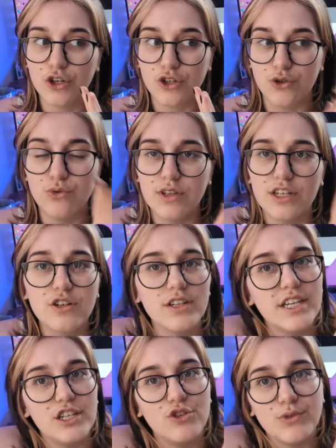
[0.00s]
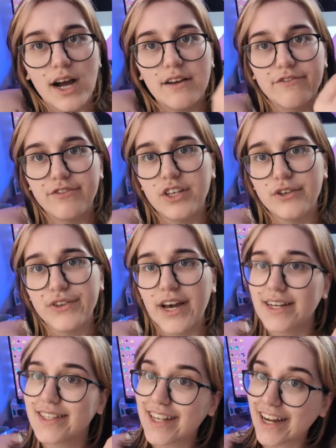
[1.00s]
you literally do not feel
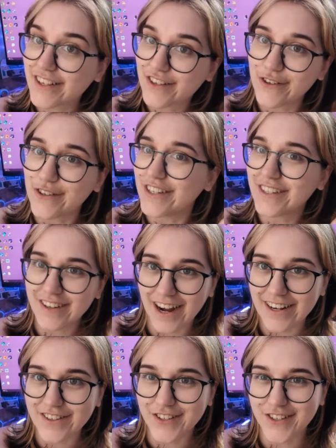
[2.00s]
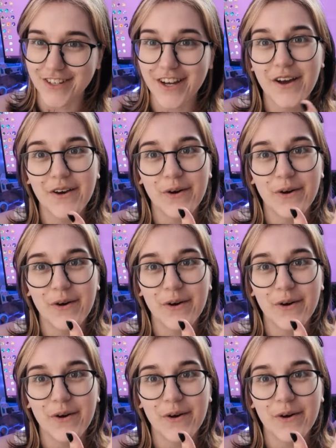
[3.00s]
that sexual attraction